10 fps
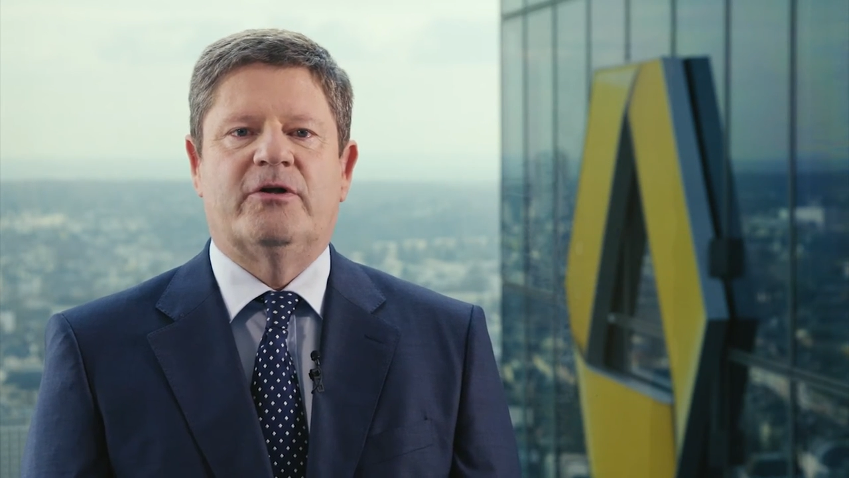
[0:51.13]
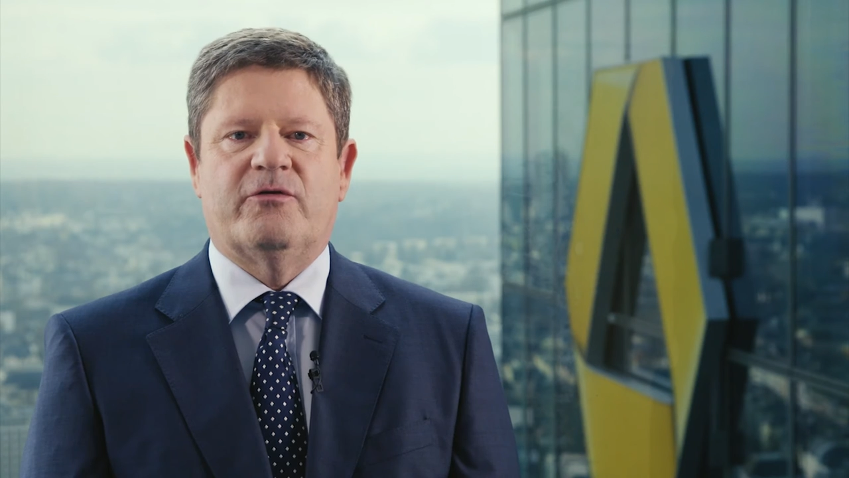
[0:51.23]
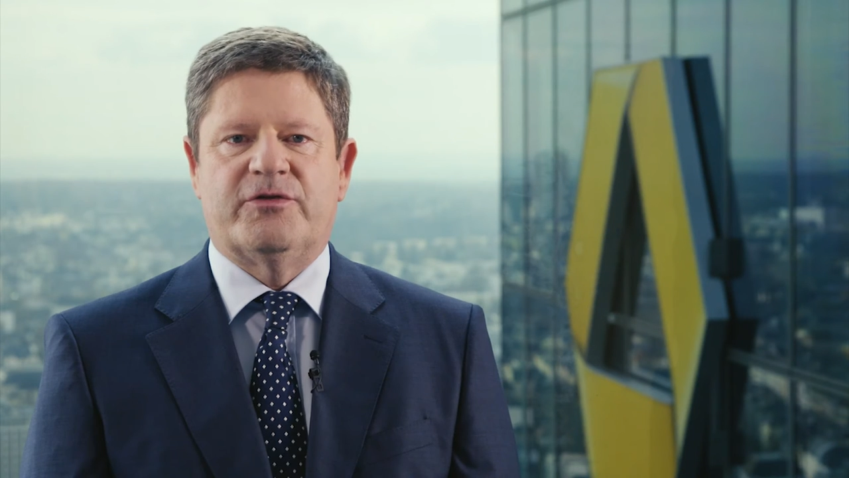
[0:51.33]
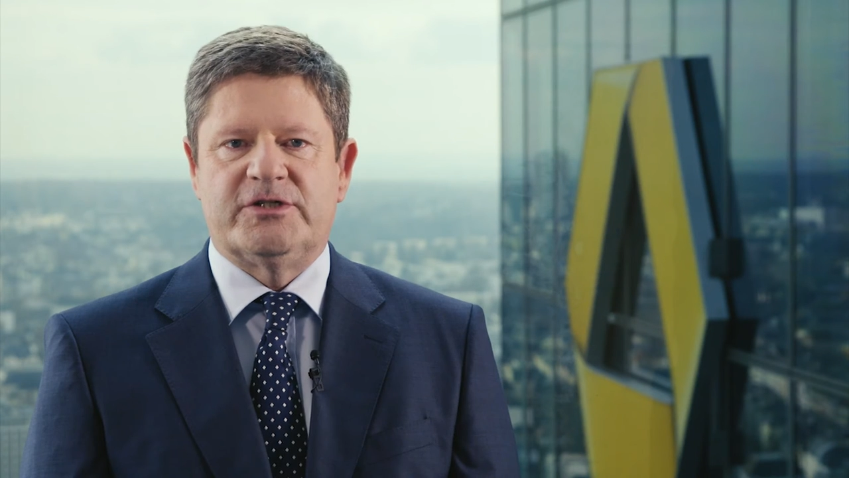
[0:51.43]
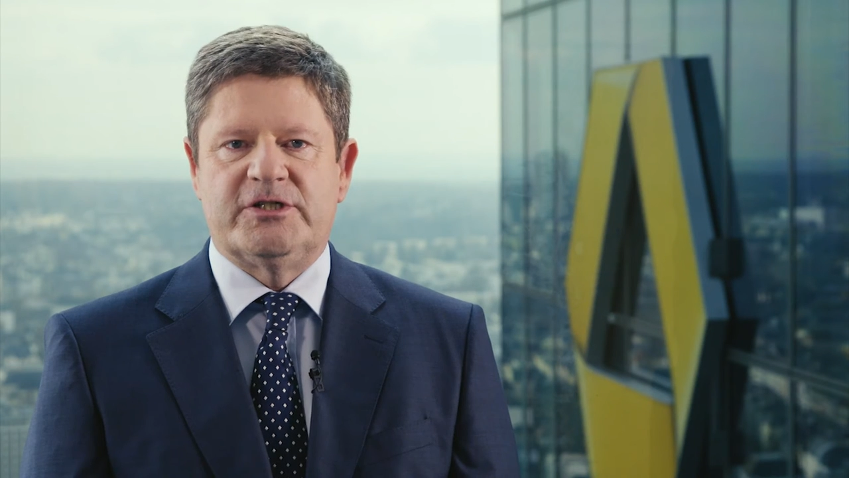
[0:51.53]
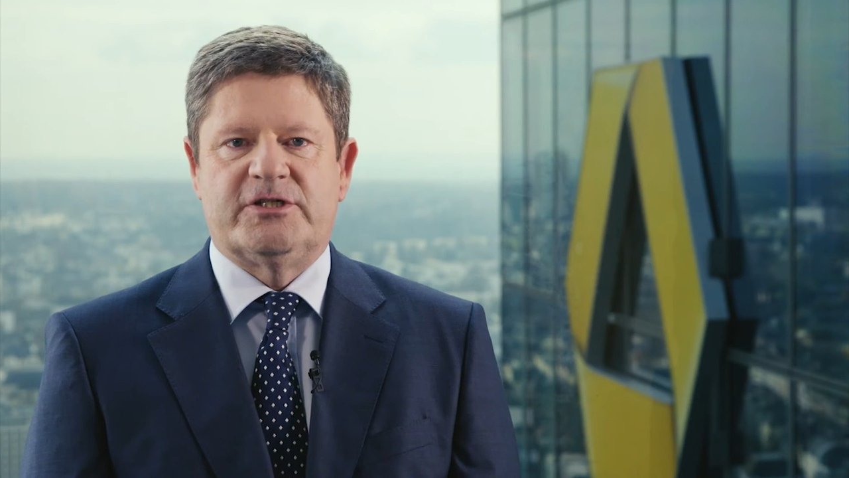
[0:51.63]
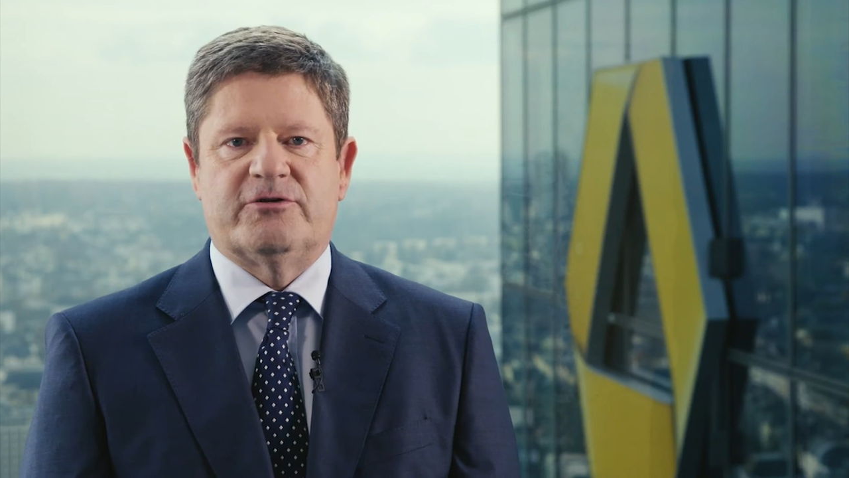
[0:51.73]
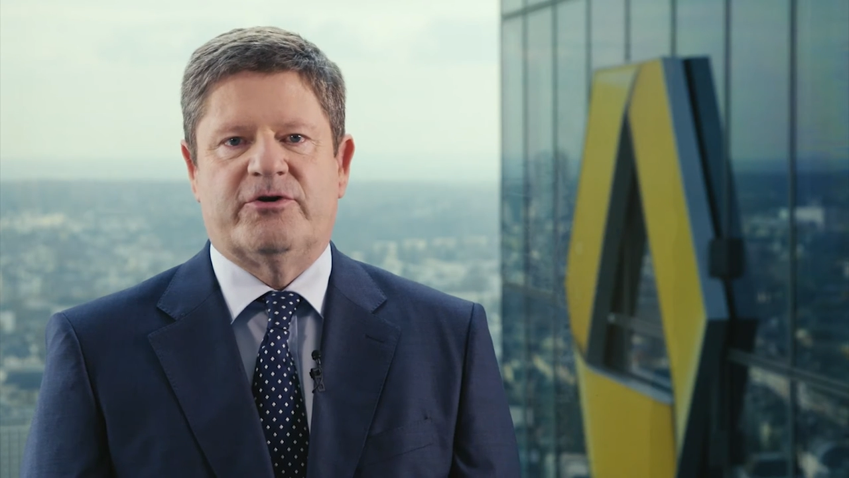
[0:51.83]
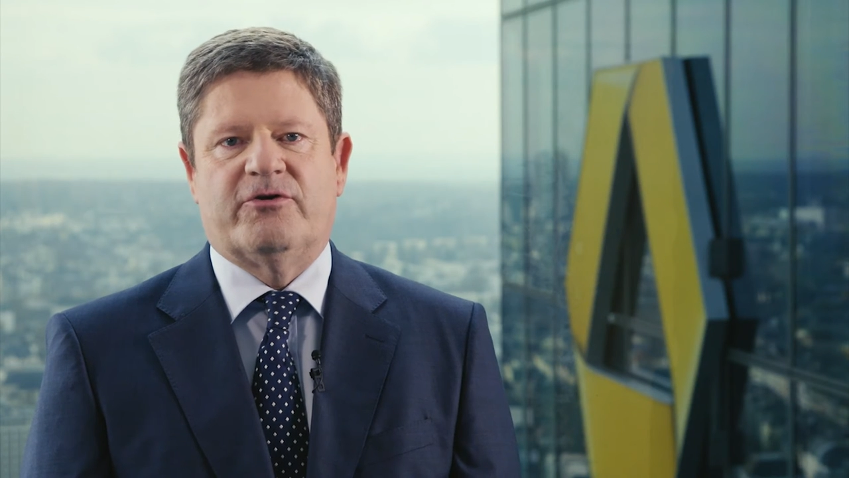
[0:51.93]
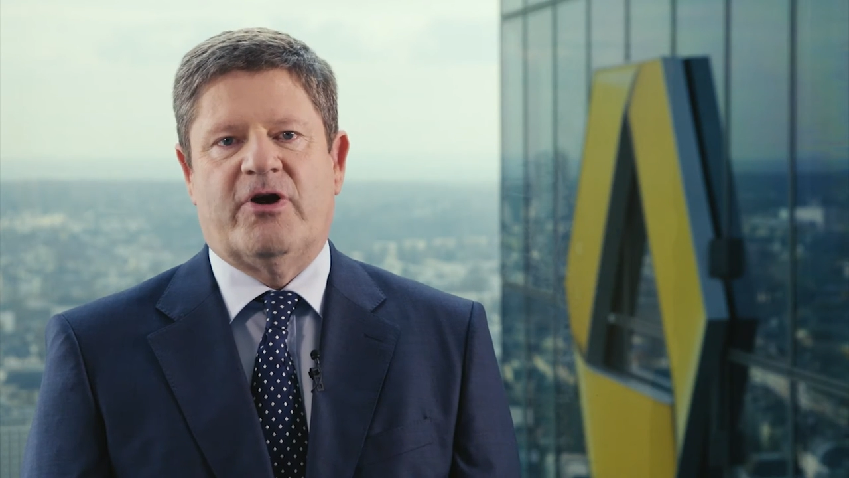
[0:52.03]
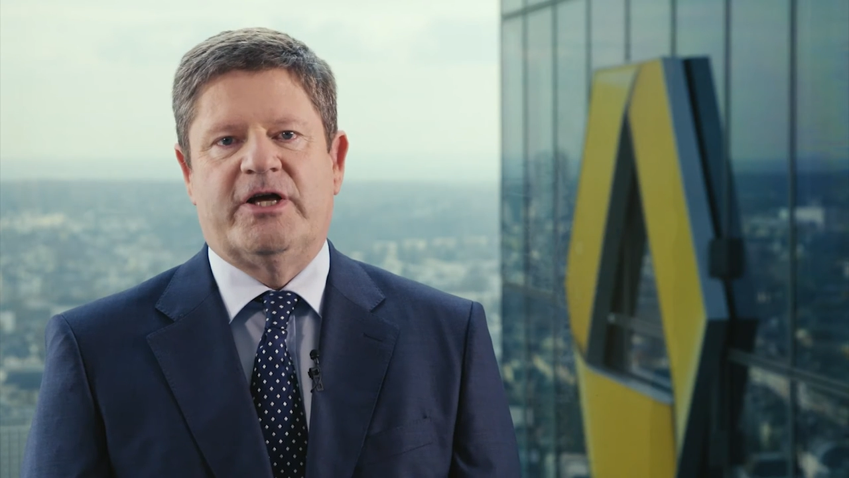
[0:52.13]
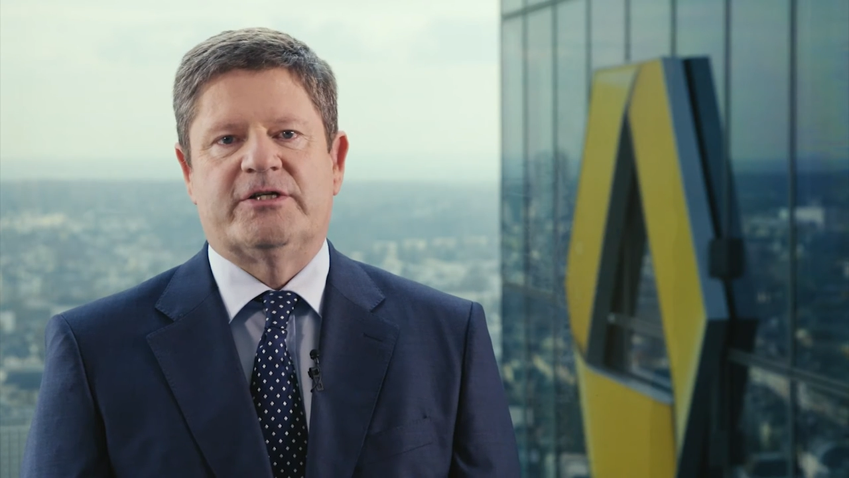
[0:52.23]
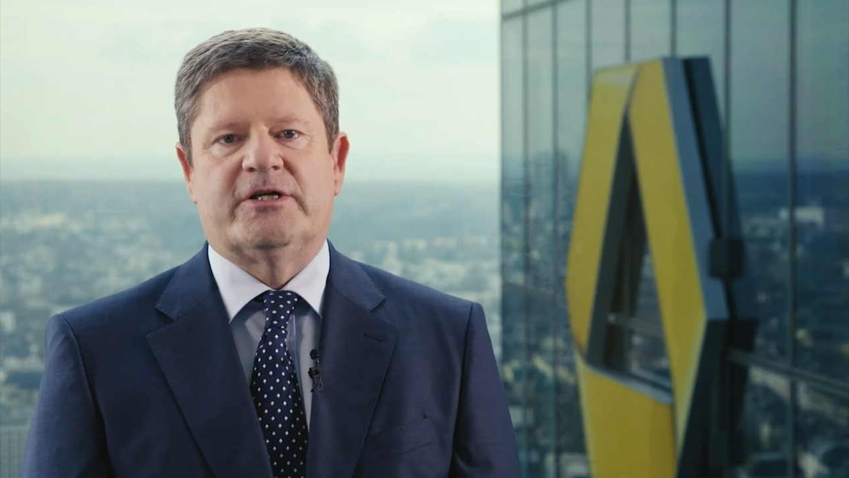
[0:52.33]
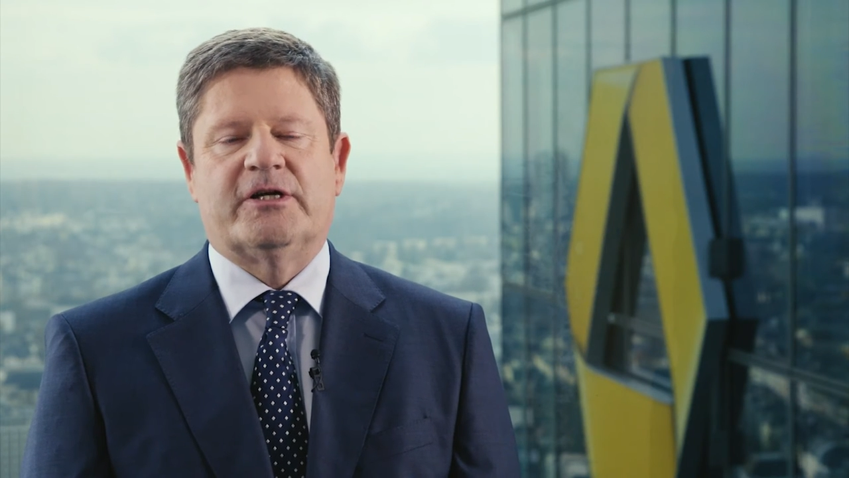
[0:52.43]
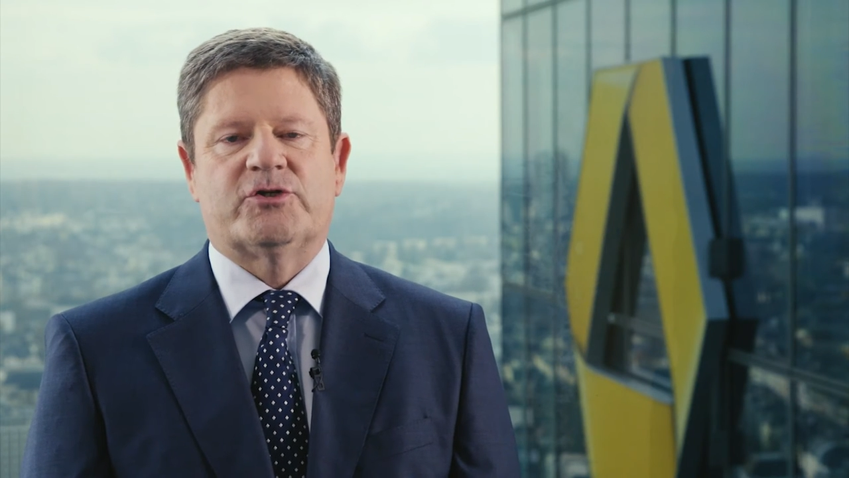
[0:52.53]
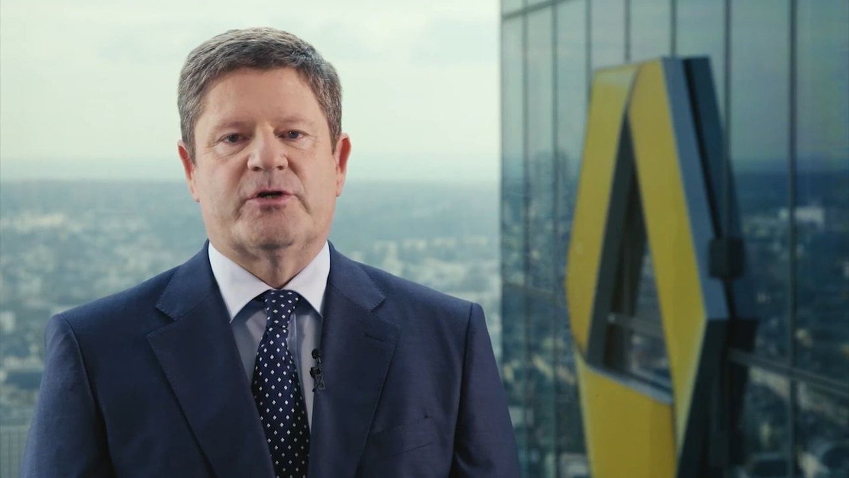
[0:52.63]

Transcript: of the deteriorating